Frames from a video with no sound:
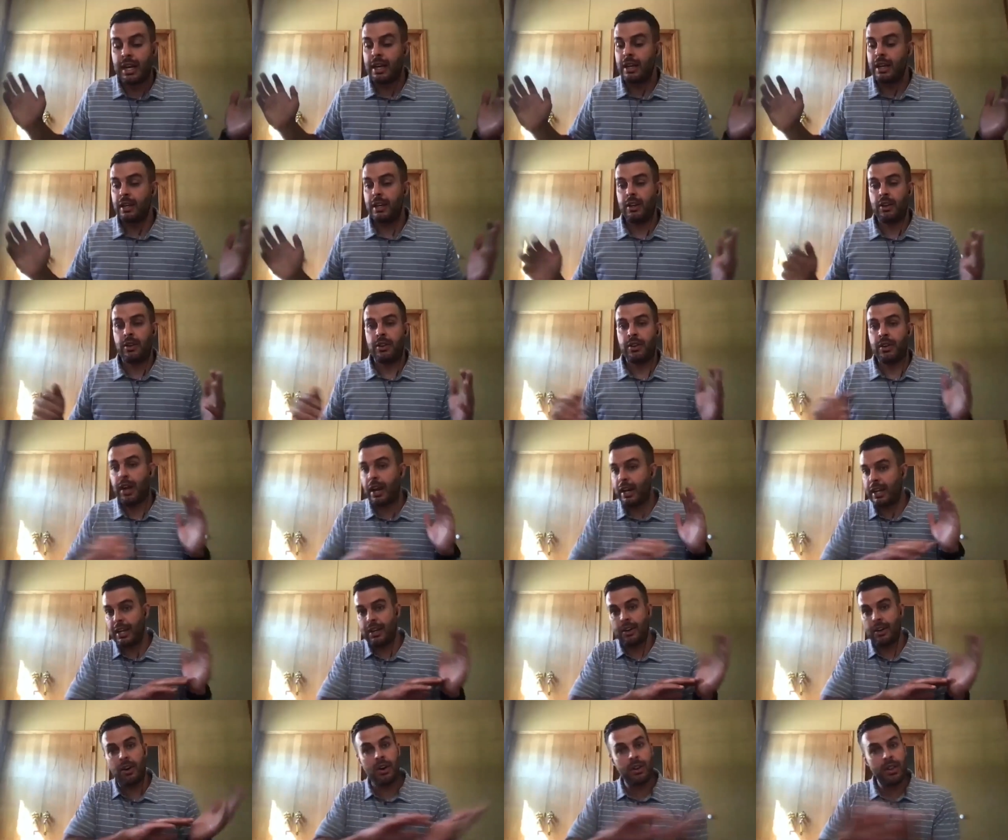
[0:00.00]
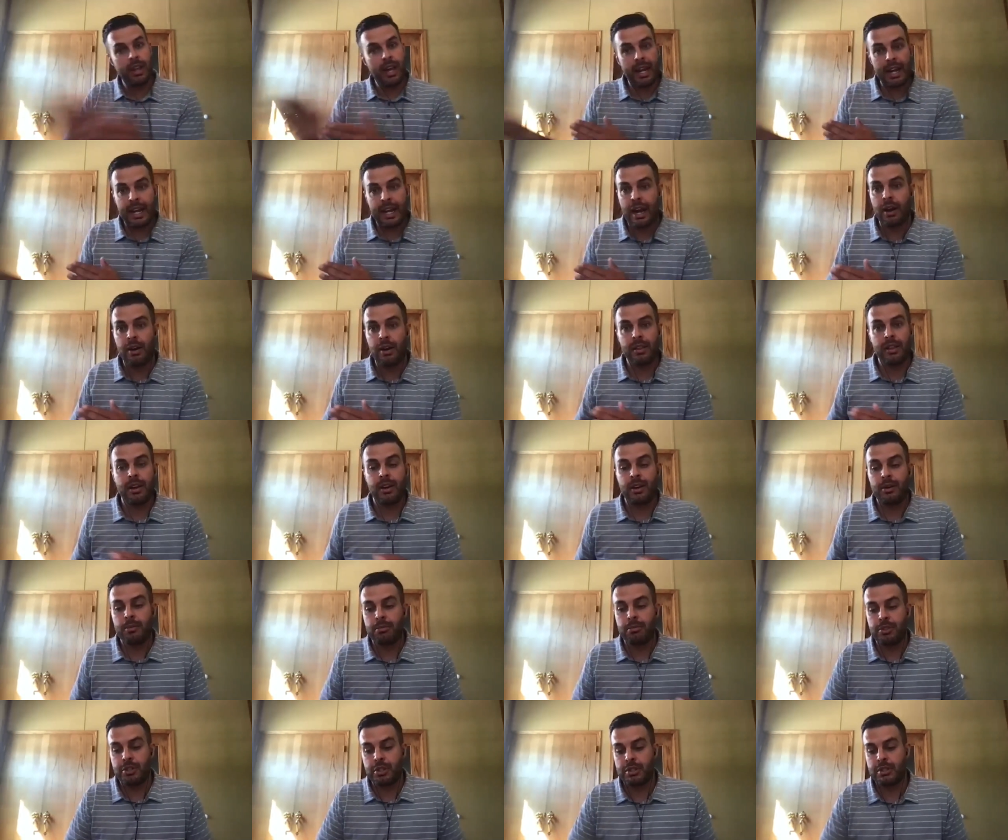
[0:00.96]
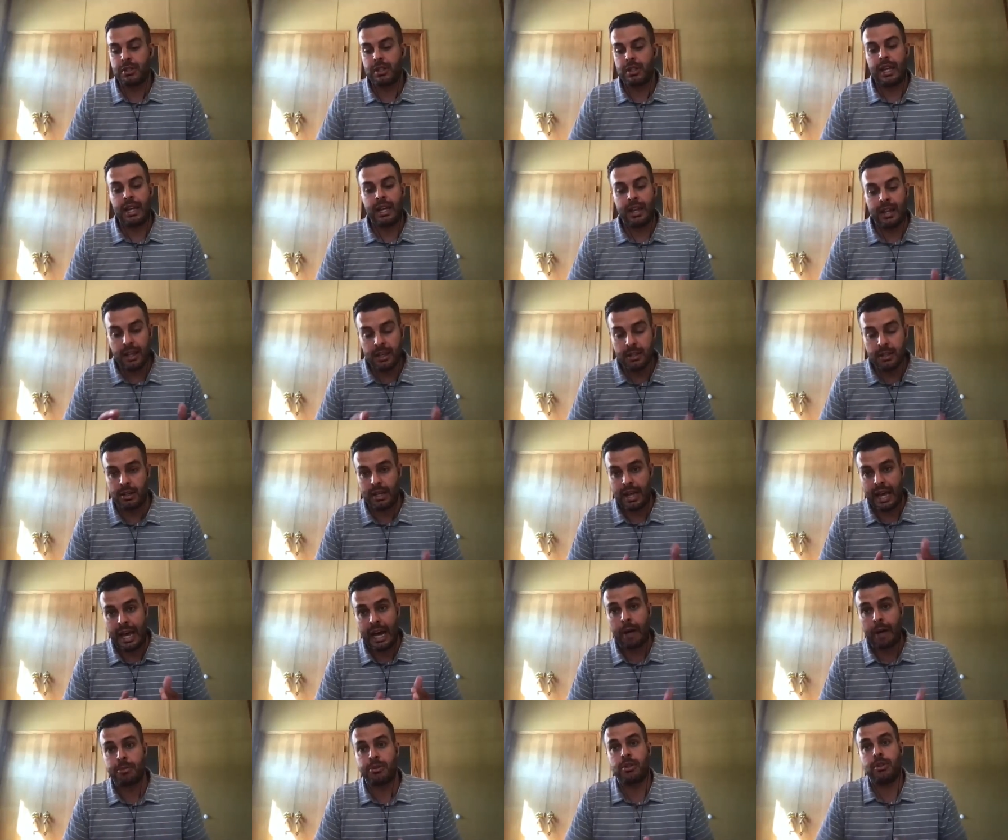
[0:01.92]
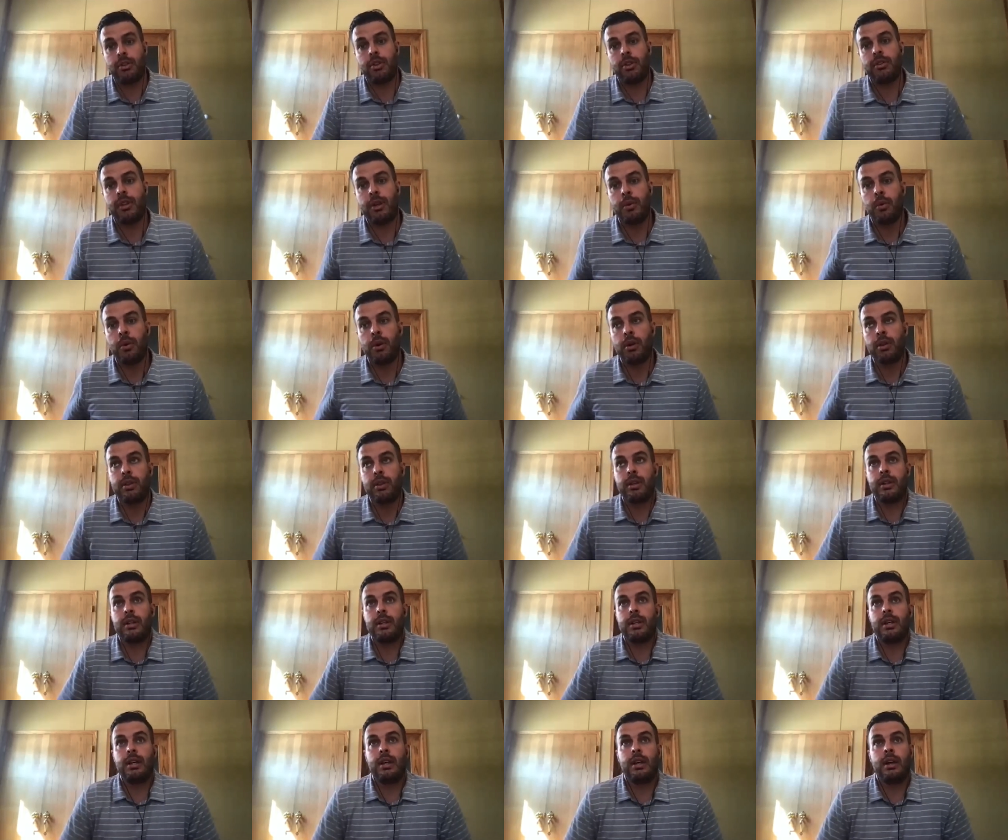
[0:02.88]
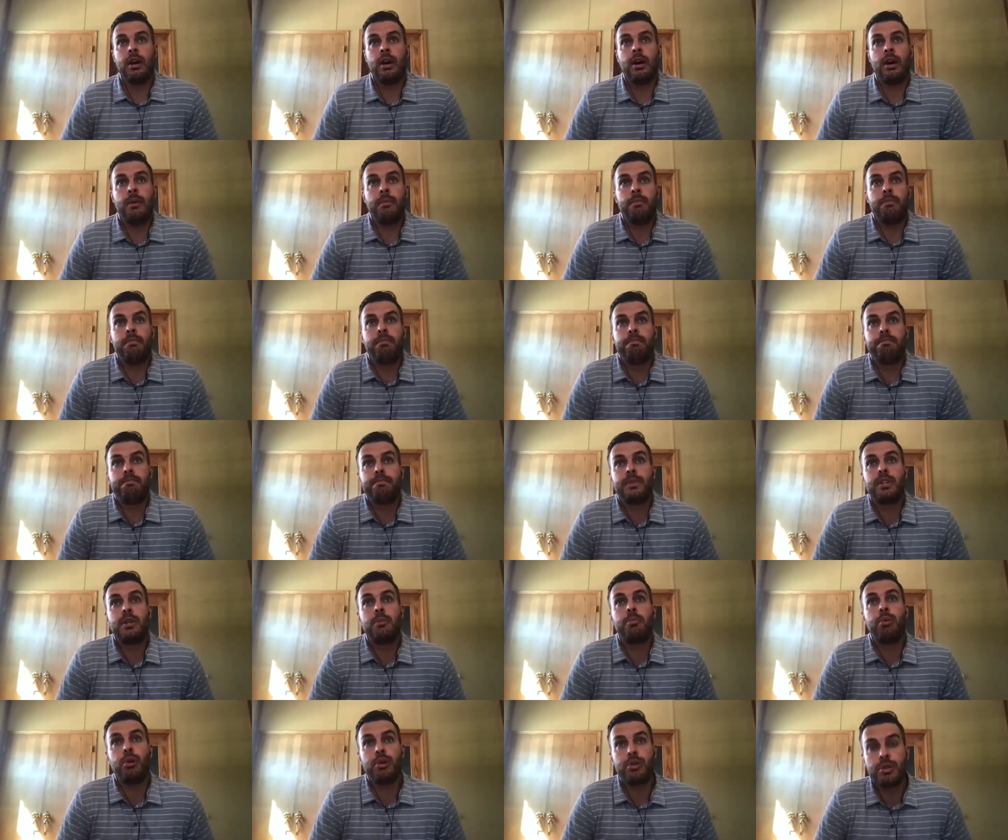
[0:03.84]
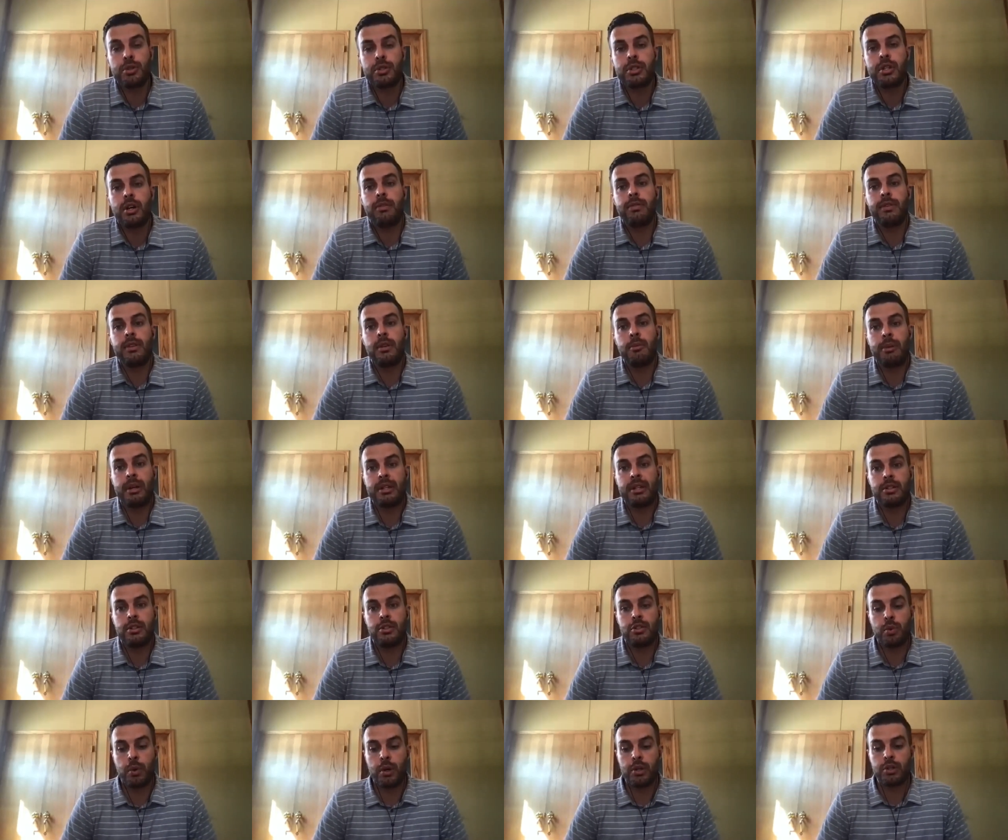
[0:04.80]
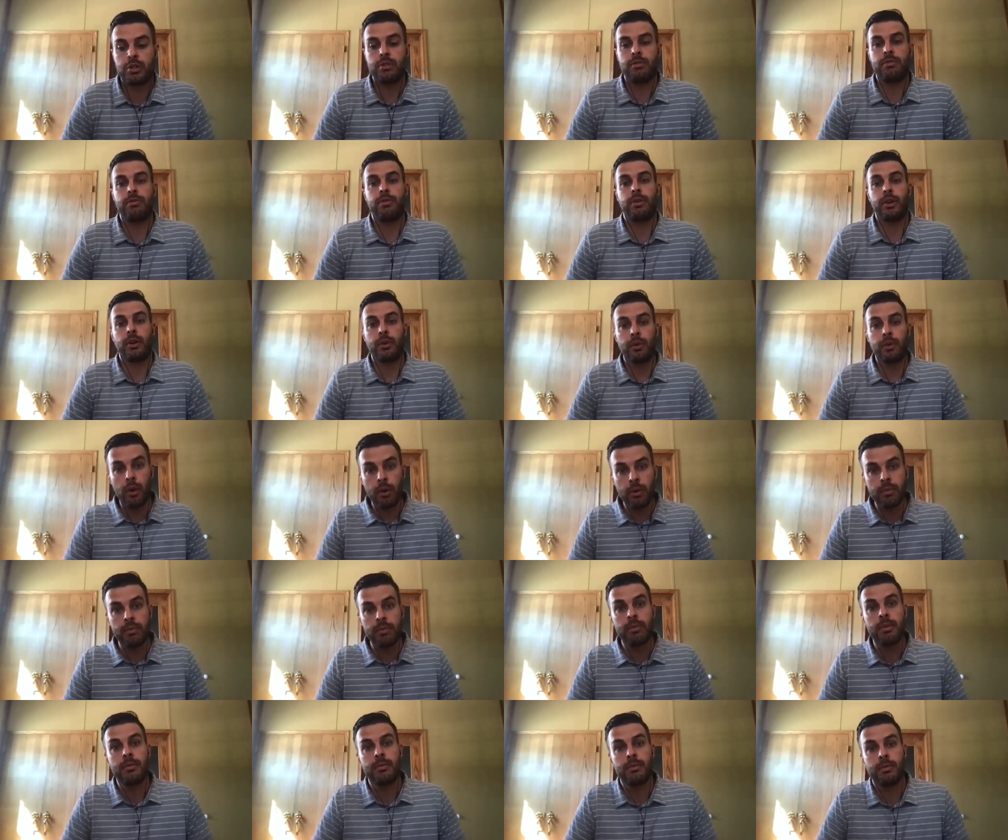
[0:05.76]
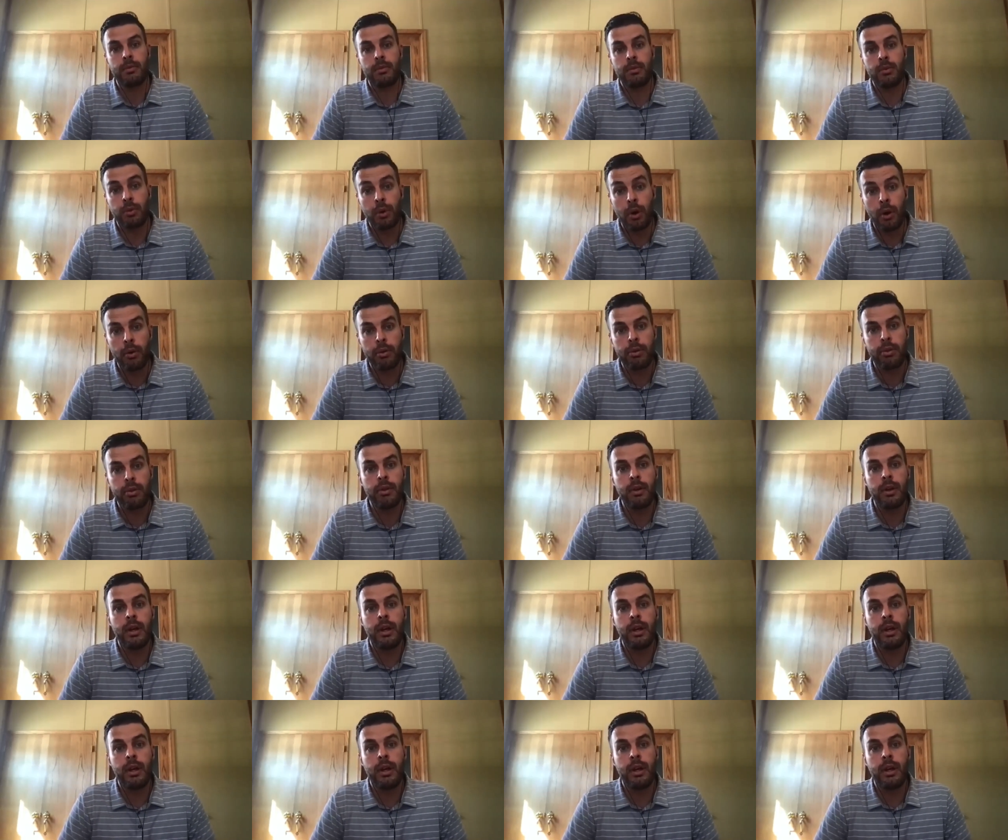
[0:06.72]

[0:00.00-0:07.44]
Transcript: you know you got to get all that out of there and just it is absolutely worth it um, to put yourself in the best situation for your own growth